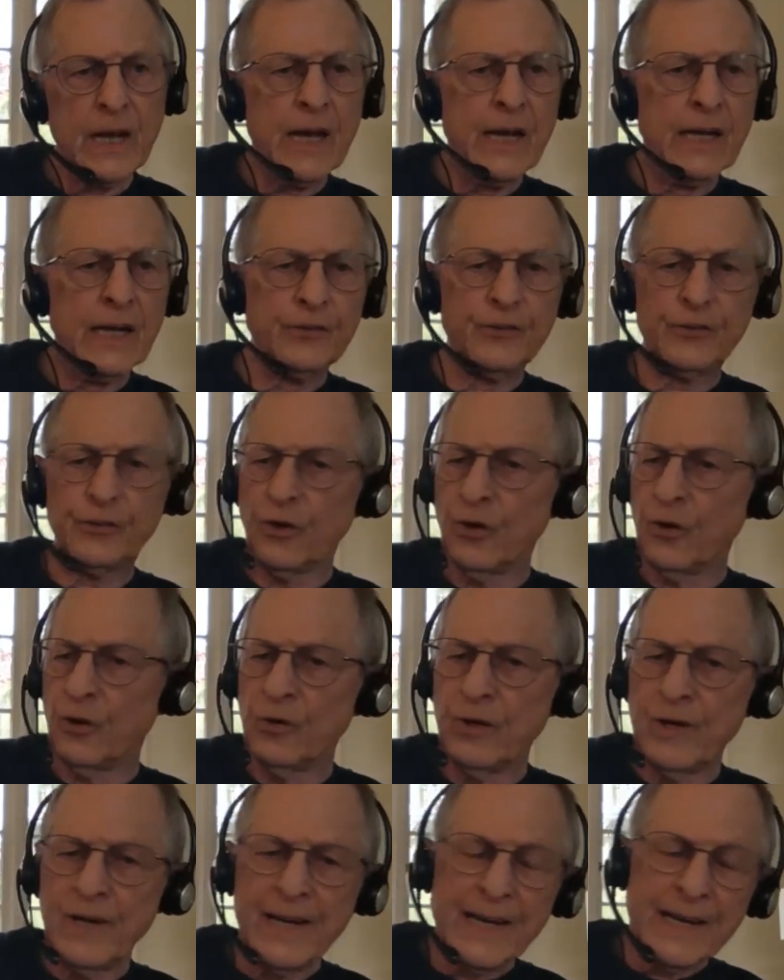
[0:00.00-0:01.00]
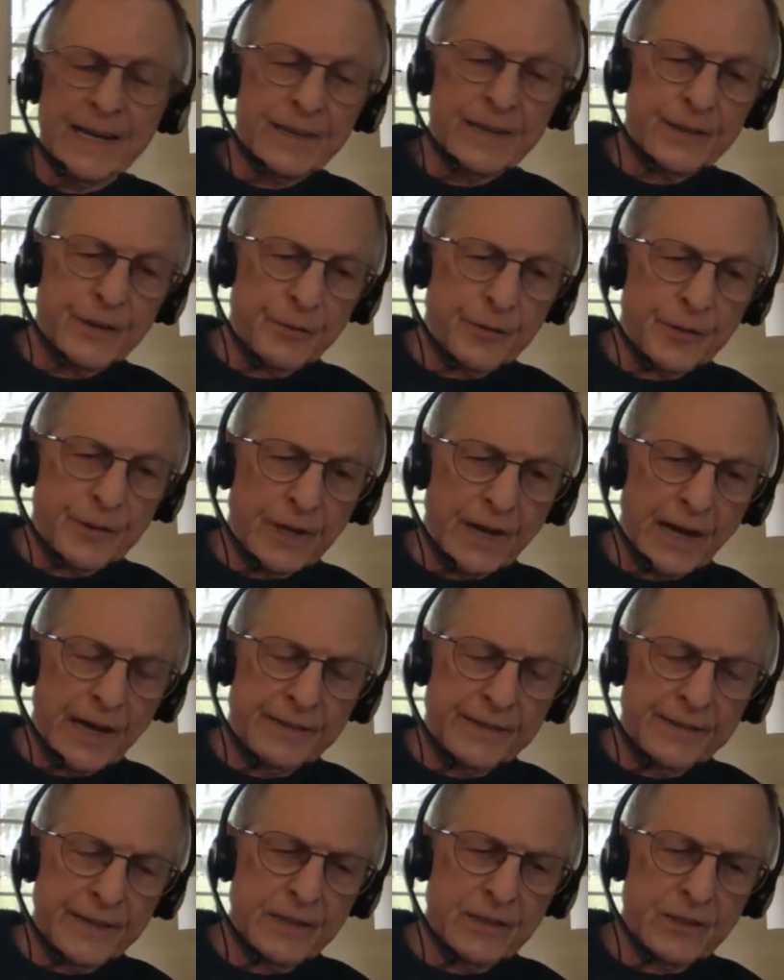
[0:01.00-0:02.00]
And so the, I
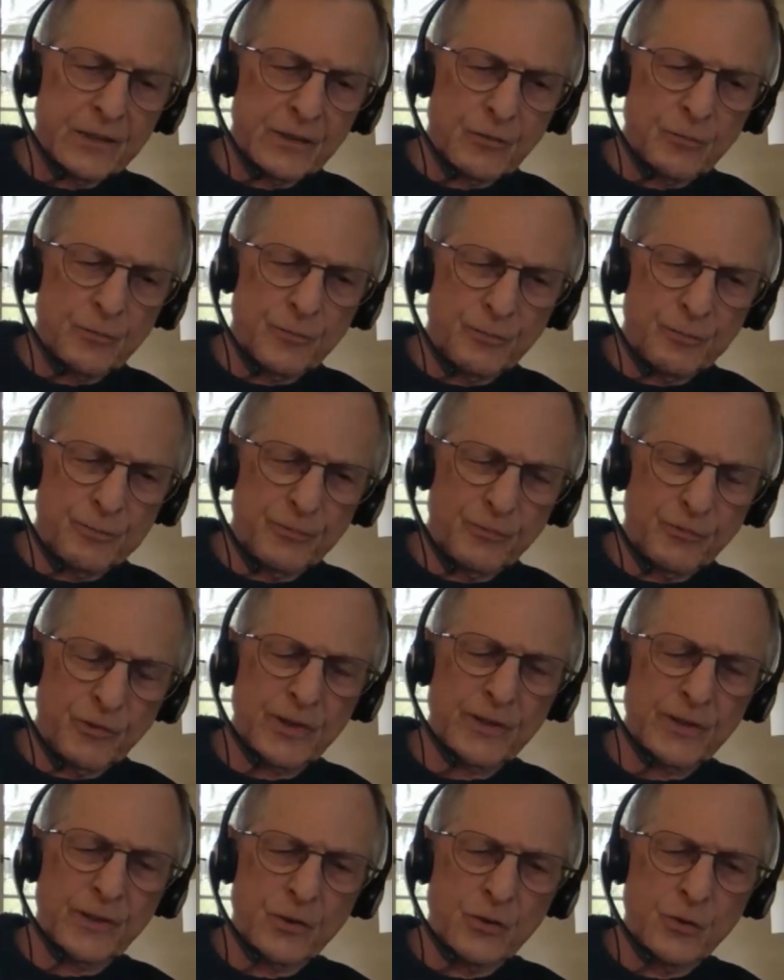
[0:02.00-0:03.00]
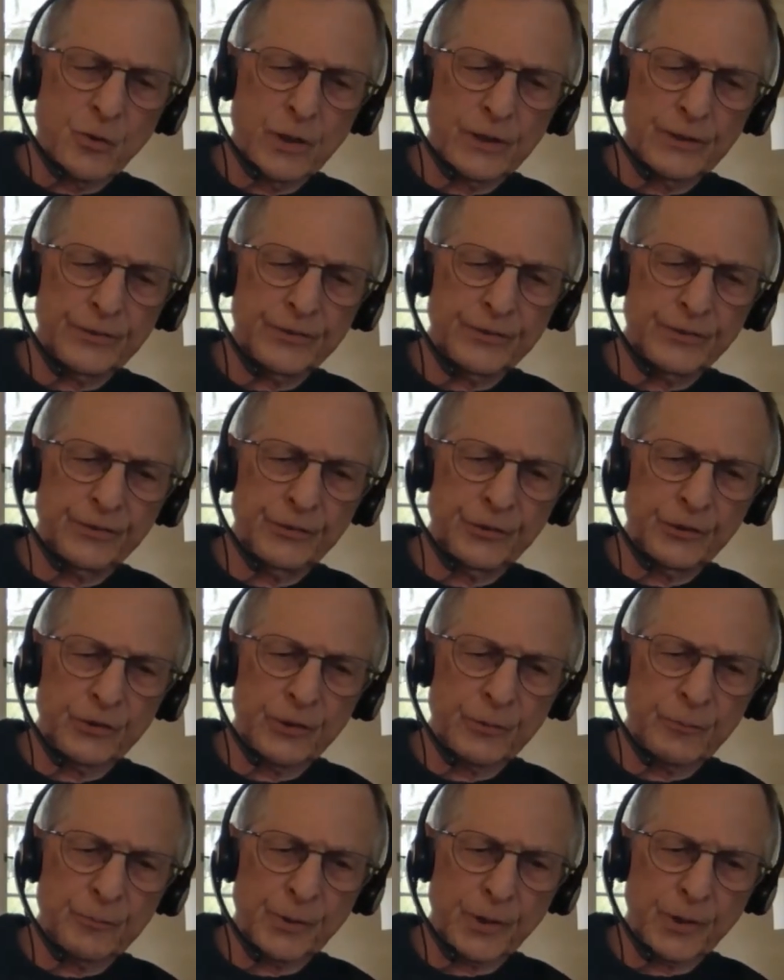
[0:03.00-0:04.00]
think the, one of the questions you're
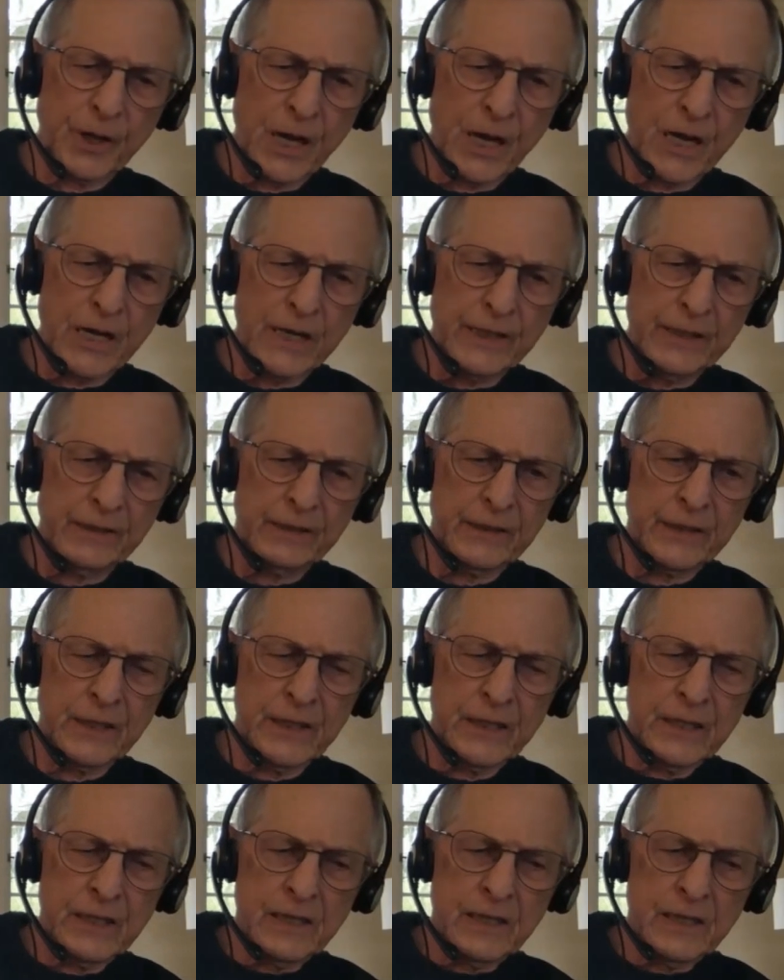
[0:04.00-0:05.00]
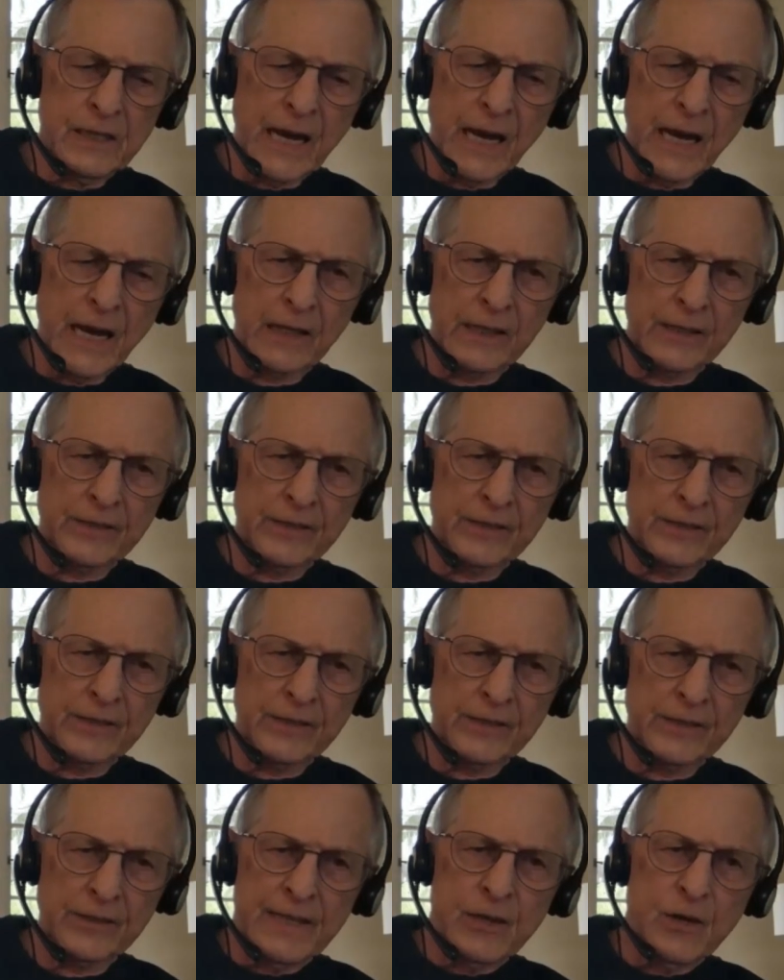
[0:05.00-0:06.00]
implying, Alex,
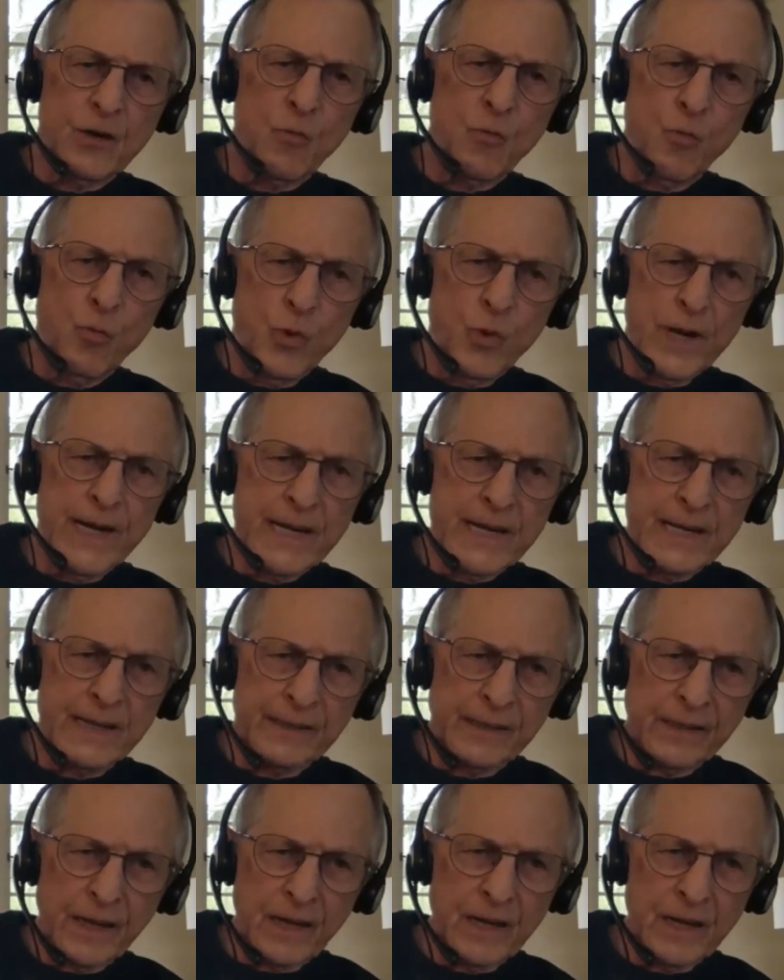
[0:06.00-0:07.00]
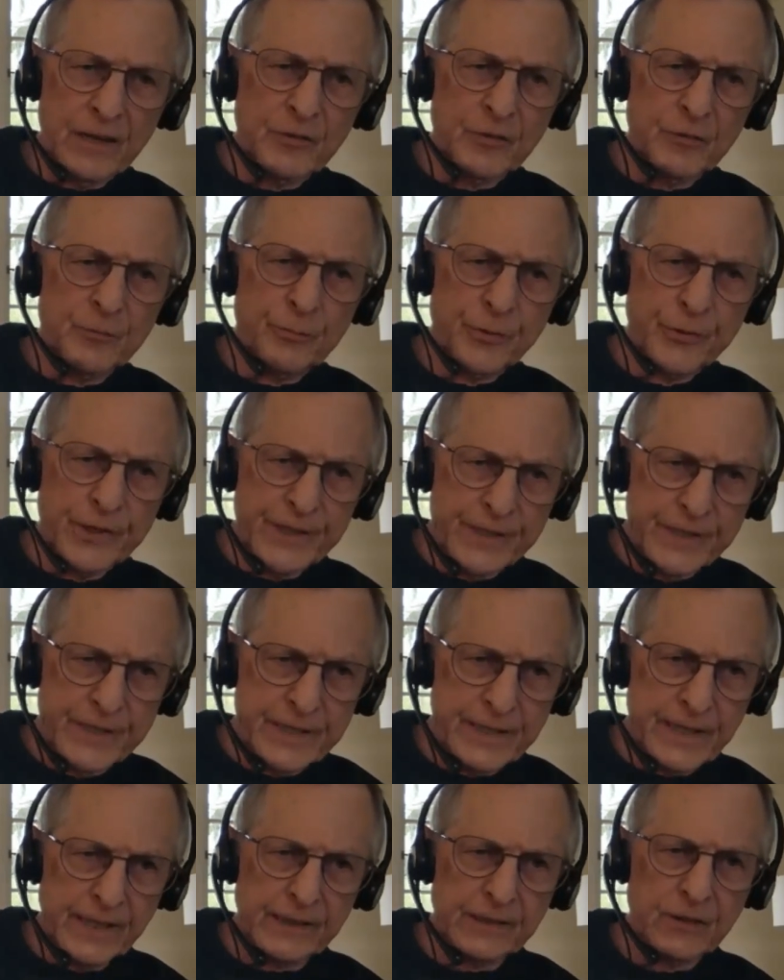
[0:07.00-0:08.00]
we cannot
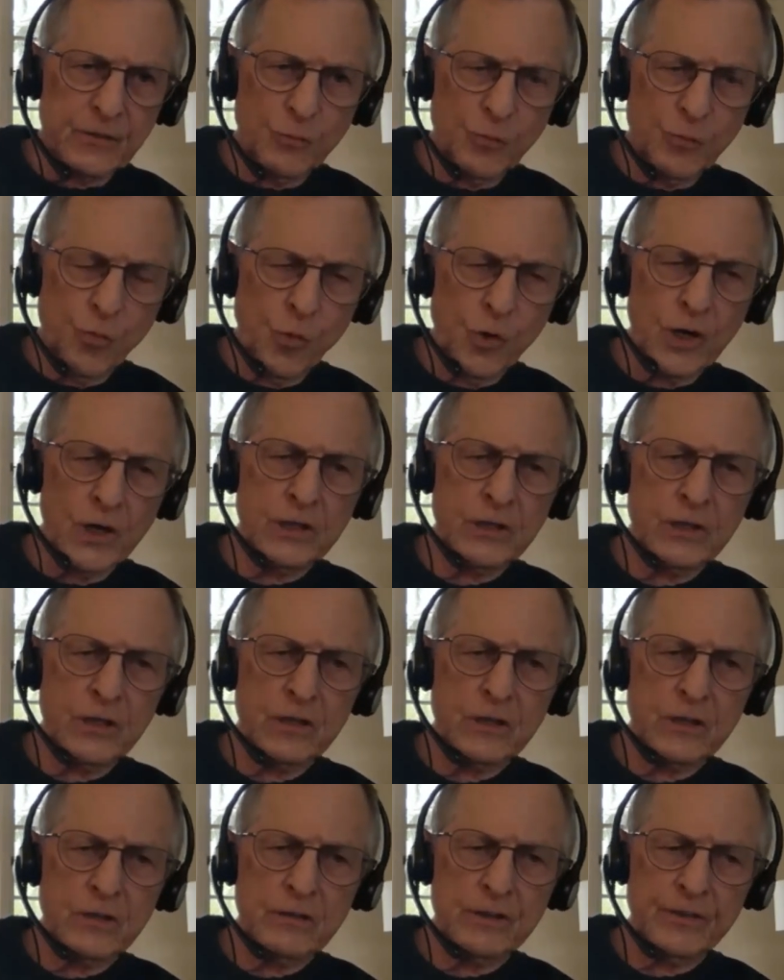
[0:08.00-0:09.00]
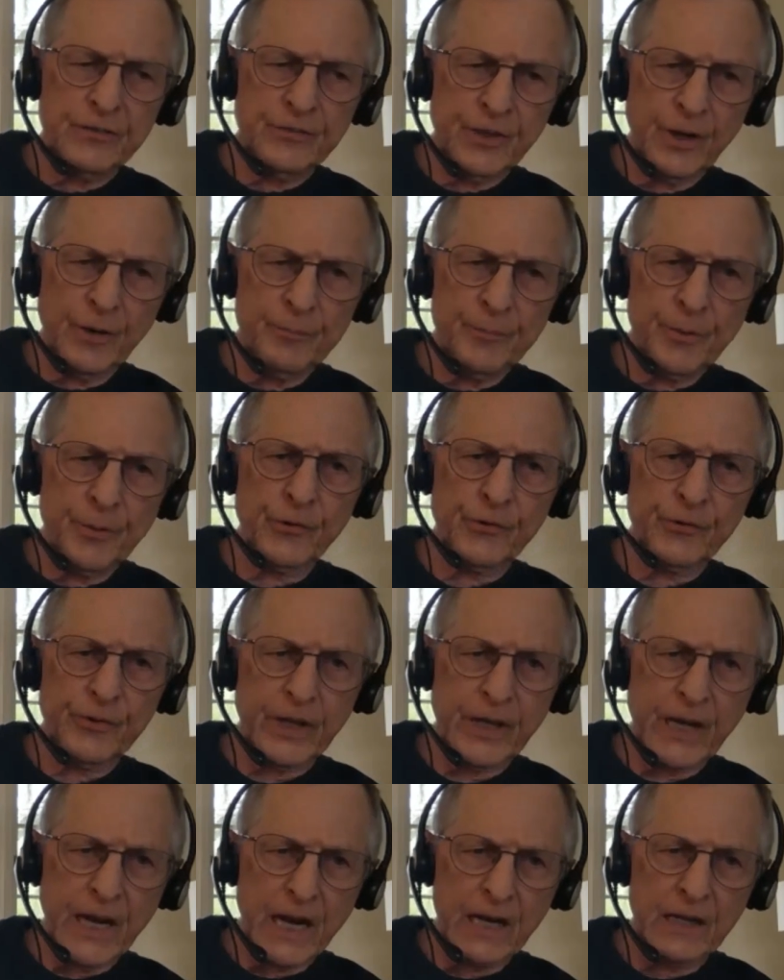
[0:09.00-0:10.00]
predict what
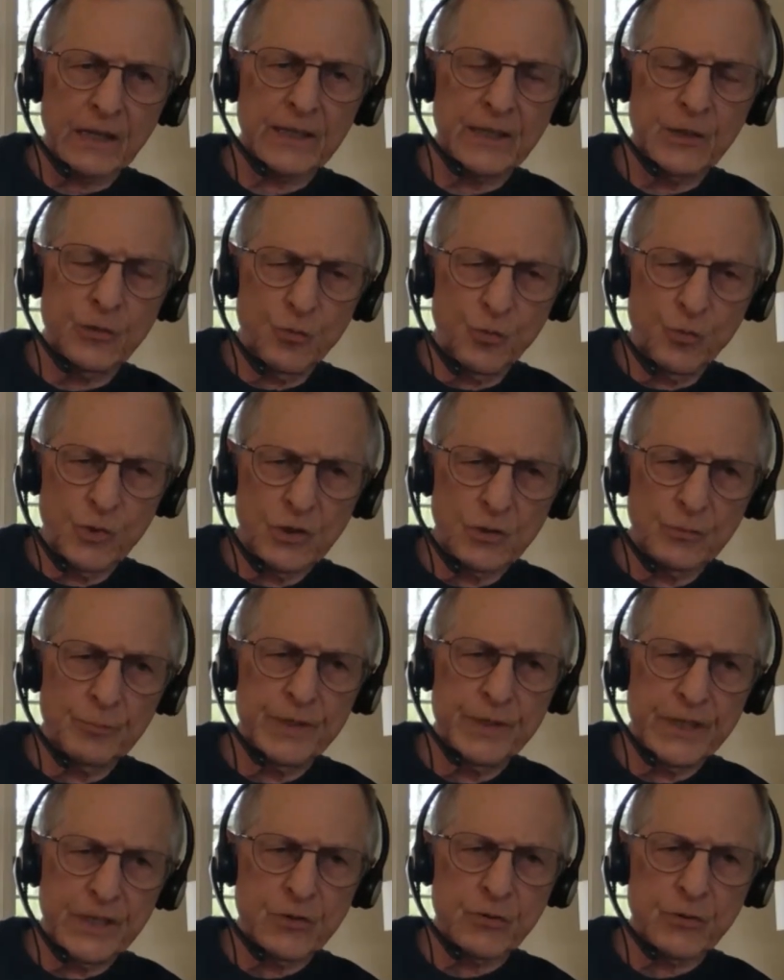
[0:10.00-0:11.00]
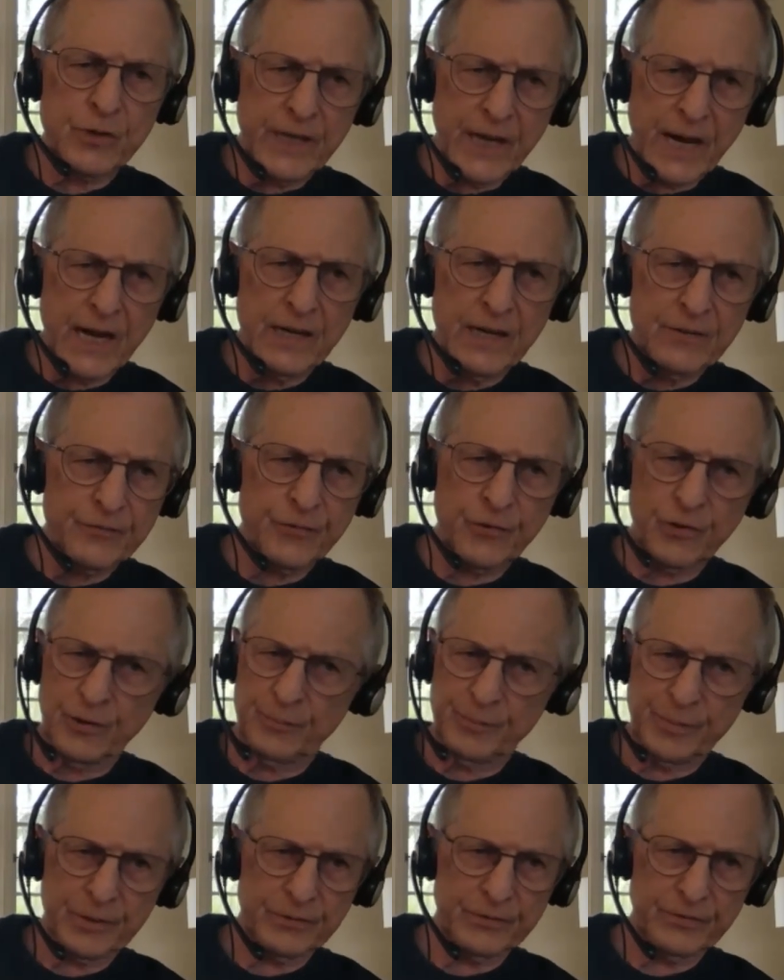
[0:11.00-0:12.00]
subpersonality will be created for
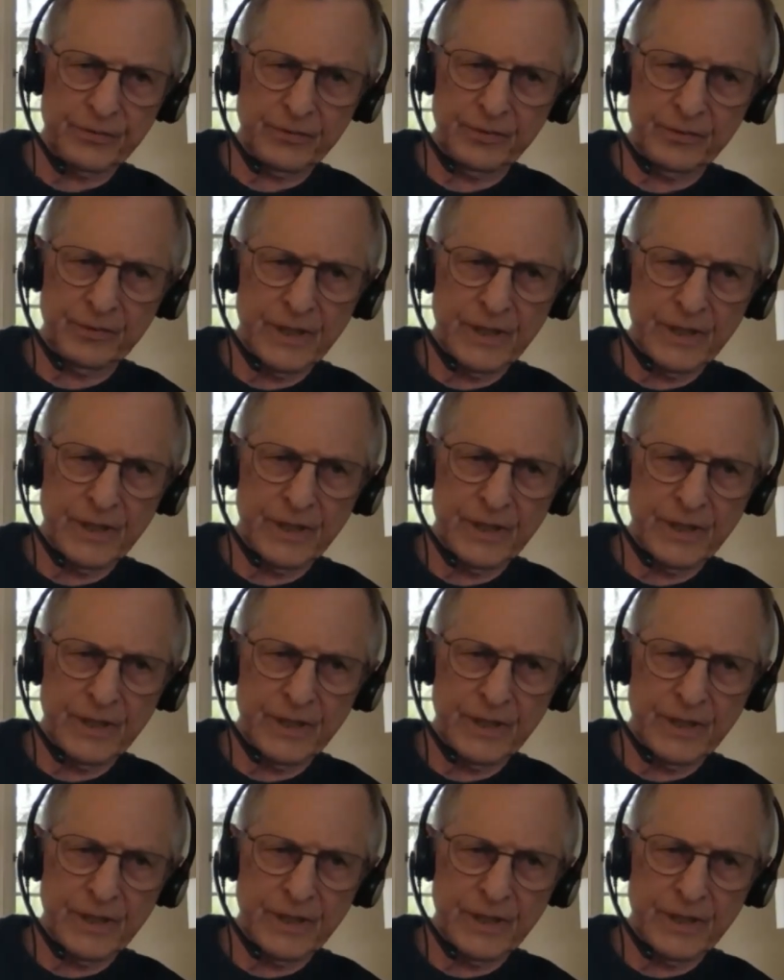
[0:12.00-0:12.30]
a person.